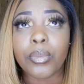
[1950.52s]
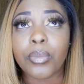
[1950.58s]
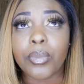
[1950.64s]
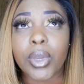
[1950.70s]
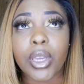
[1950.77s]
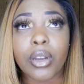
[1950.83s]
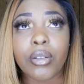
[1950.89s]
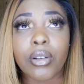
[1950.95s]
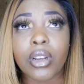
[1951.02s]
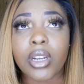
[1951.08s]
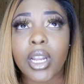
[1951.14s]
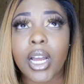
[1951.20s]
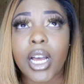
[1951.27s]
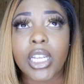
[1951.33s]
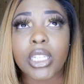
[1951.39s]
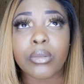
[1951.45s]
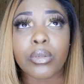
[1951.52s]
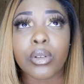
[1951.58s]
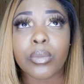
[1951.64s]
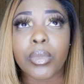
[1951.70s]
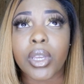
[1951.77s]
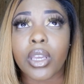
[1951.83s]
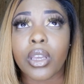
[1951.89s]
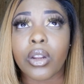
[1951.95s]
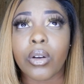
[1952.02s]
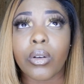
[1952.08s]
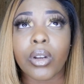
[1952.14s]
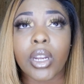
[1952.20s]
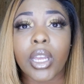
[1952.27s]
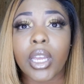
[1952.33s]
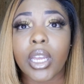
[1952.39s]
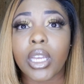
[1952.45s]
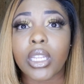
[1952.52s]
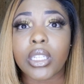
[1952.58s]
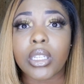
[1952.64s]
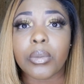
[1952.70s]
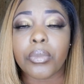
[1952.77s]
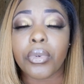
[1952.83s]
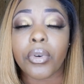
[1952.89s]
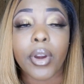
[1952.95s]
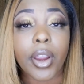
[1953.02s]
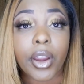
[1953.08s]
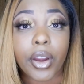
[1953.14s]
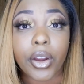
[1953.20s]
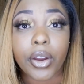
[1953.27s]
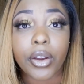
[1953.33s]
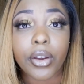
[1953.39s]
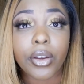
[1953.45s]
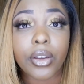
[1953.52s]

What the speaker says: be around the hospital bed holding hands in prayer.